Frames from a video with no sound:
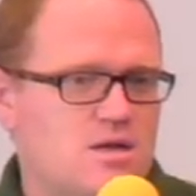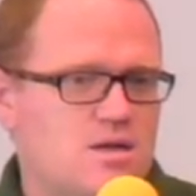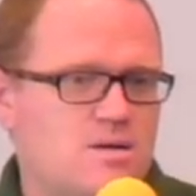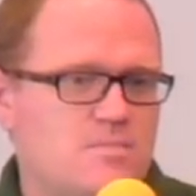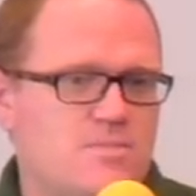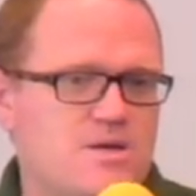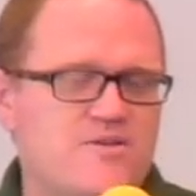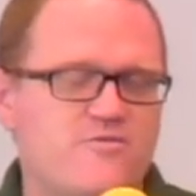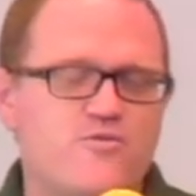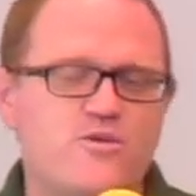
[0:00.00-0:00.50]

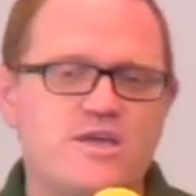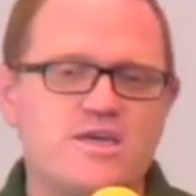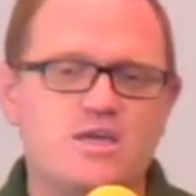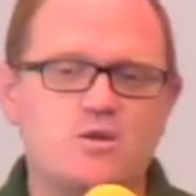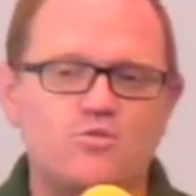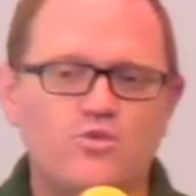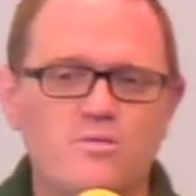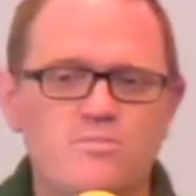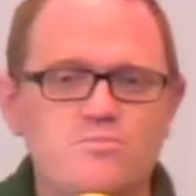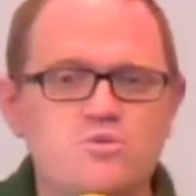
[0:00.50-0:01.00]
But if we can
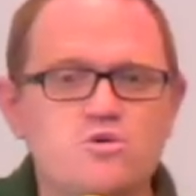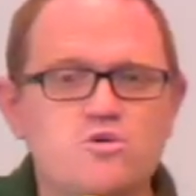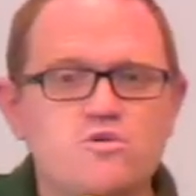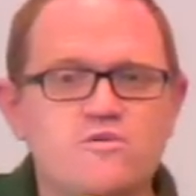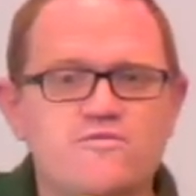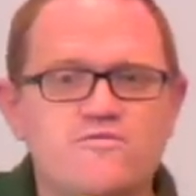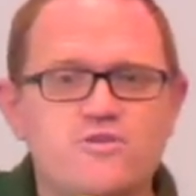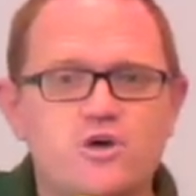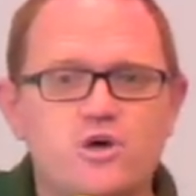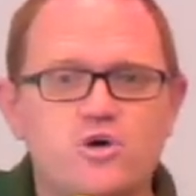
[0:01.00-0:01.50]

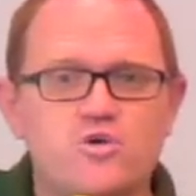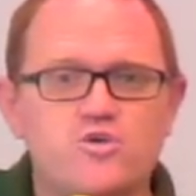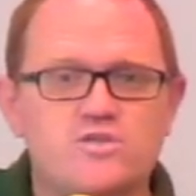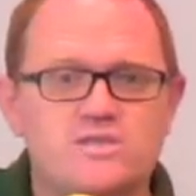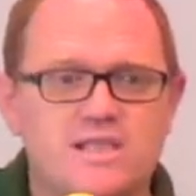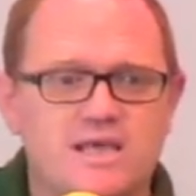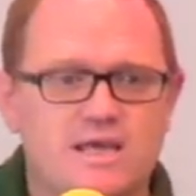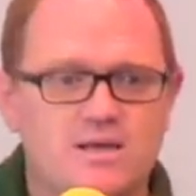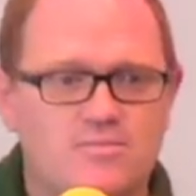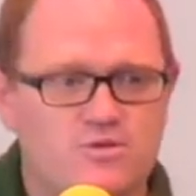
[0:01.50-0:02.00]
remove those
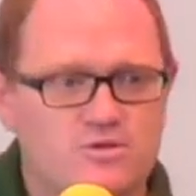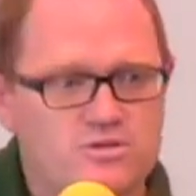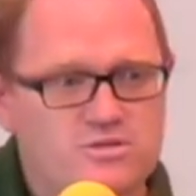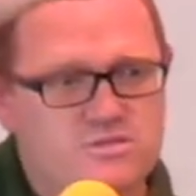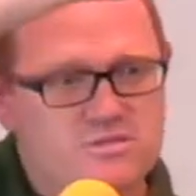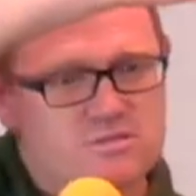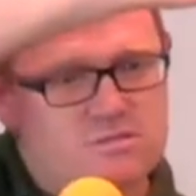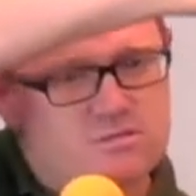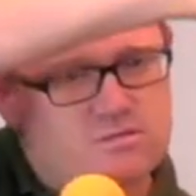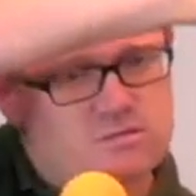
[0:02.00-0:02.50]
labels,
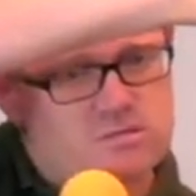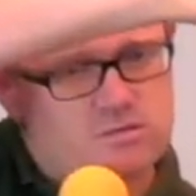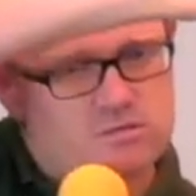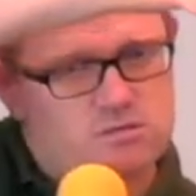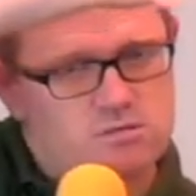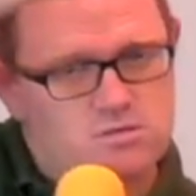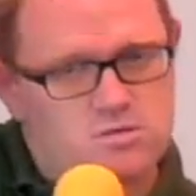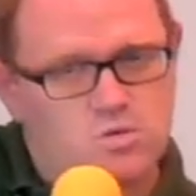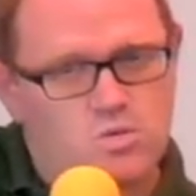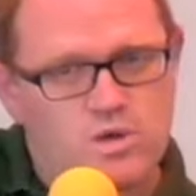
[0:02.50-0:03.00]

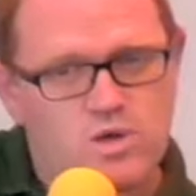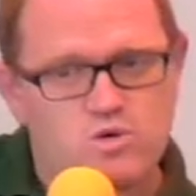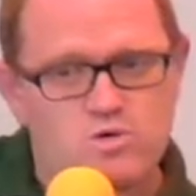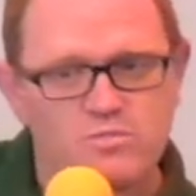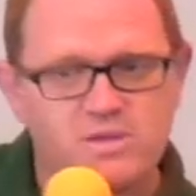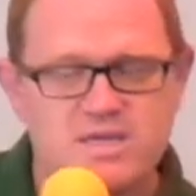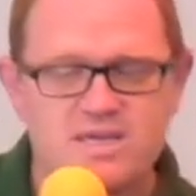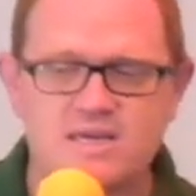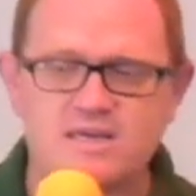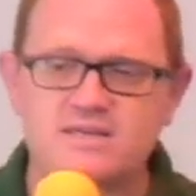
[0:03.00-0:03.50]
we will
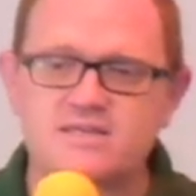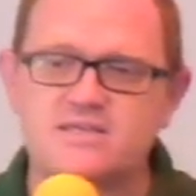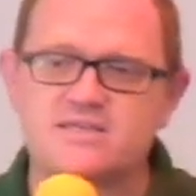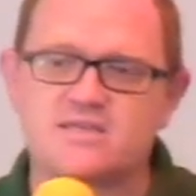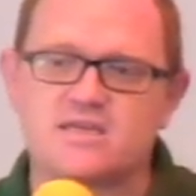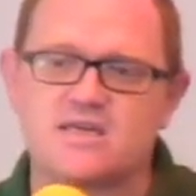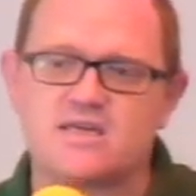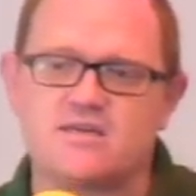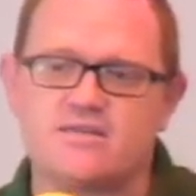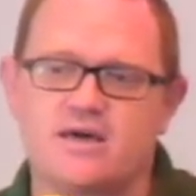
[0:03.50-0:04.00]
begin to
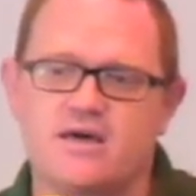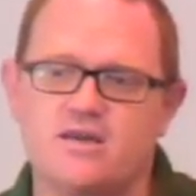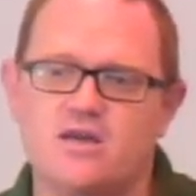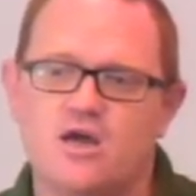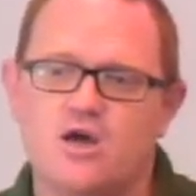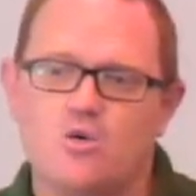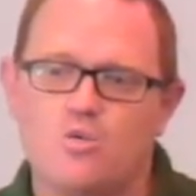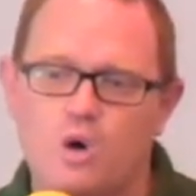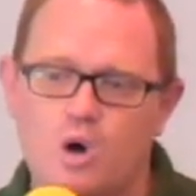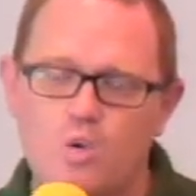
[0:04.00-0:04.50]
see that
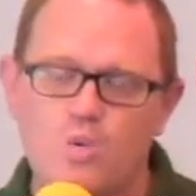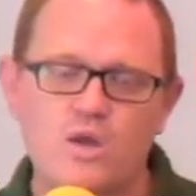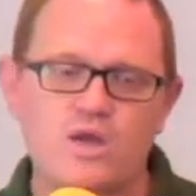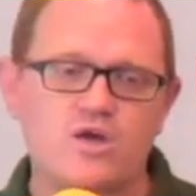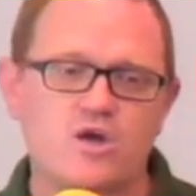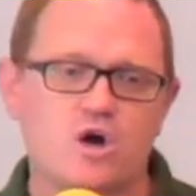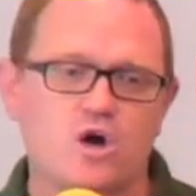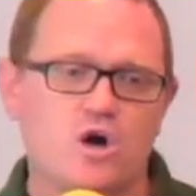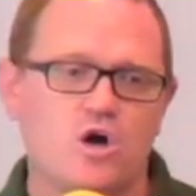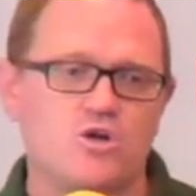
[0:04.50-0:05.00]
what we
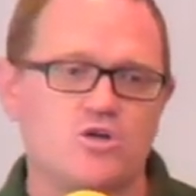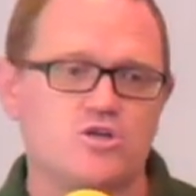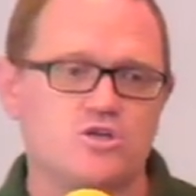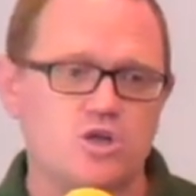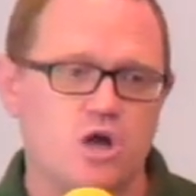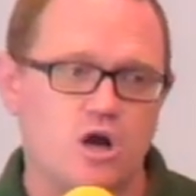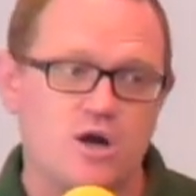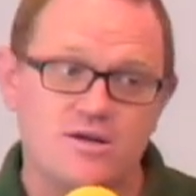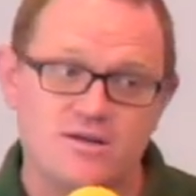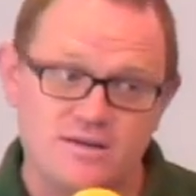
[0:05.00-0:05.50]
call
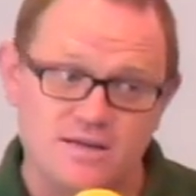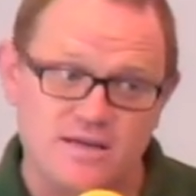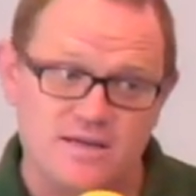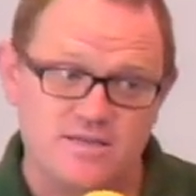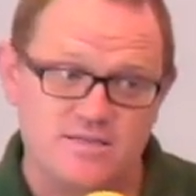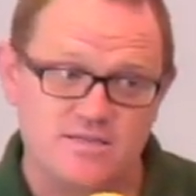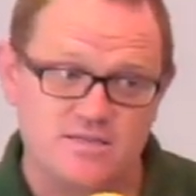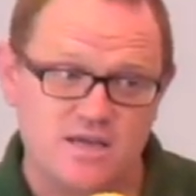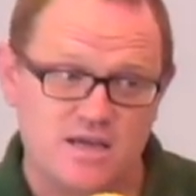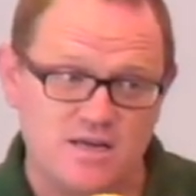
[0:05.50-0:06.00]

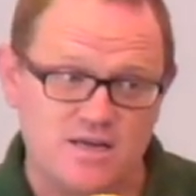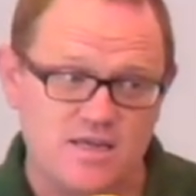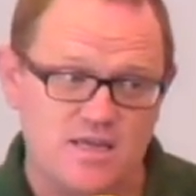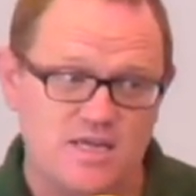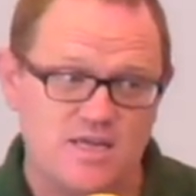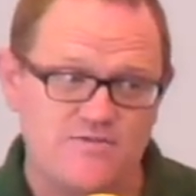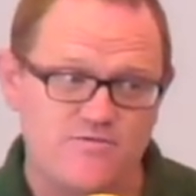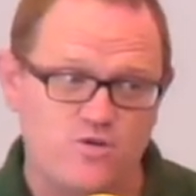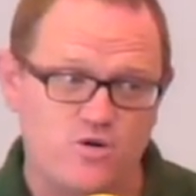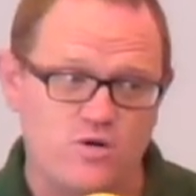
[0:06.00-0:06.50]
darkness and
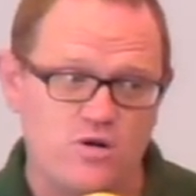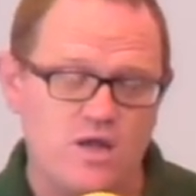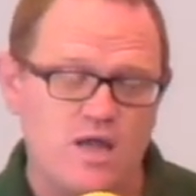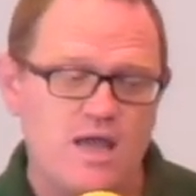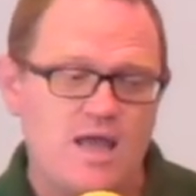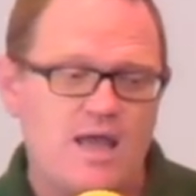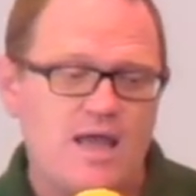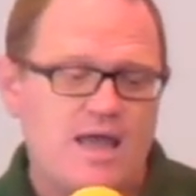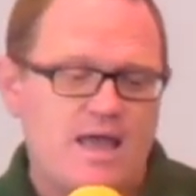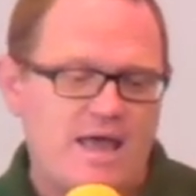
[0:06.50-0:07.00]
evil
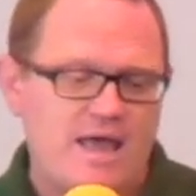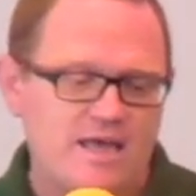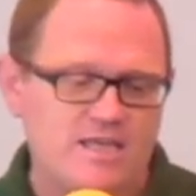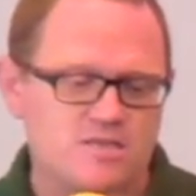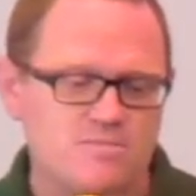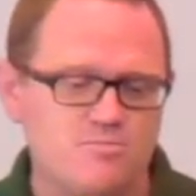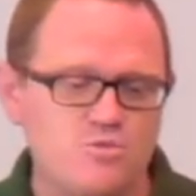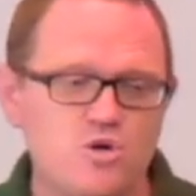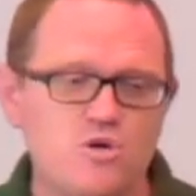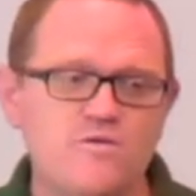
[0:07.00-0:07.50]
has
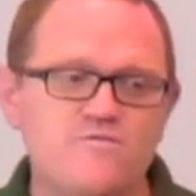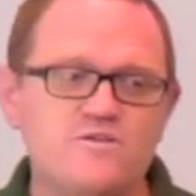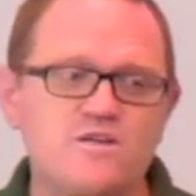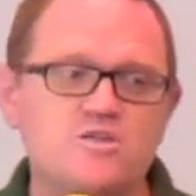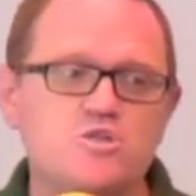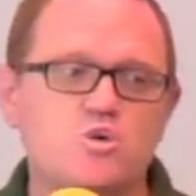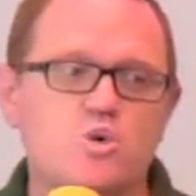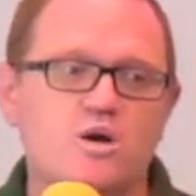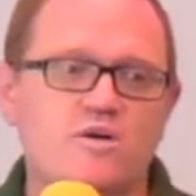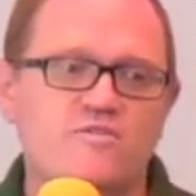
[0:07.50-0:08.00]
moved
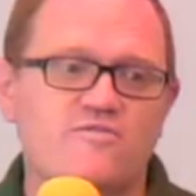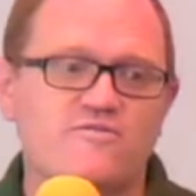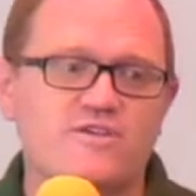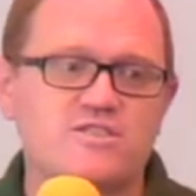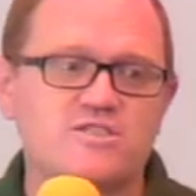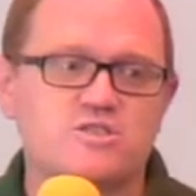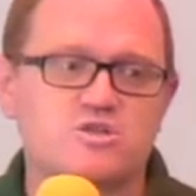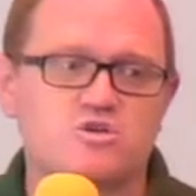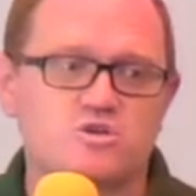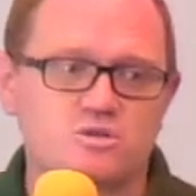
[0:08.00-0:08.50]
into our
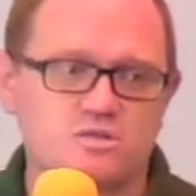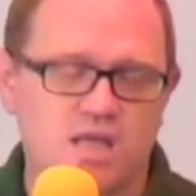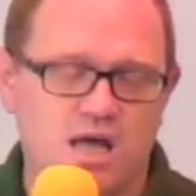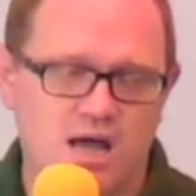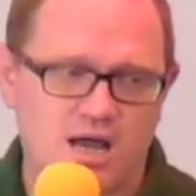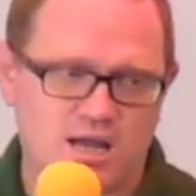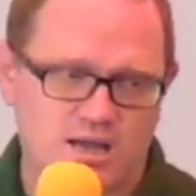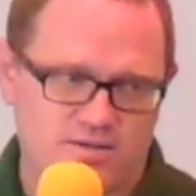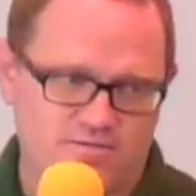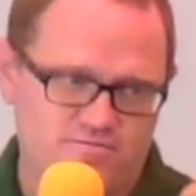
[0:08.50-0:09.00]
physical
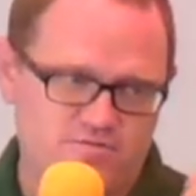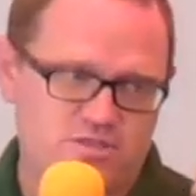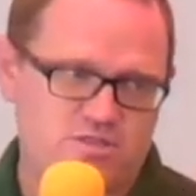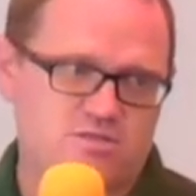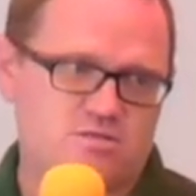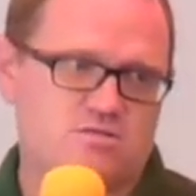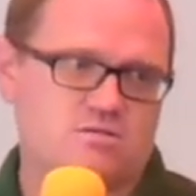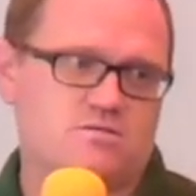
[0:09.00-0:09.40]
lives.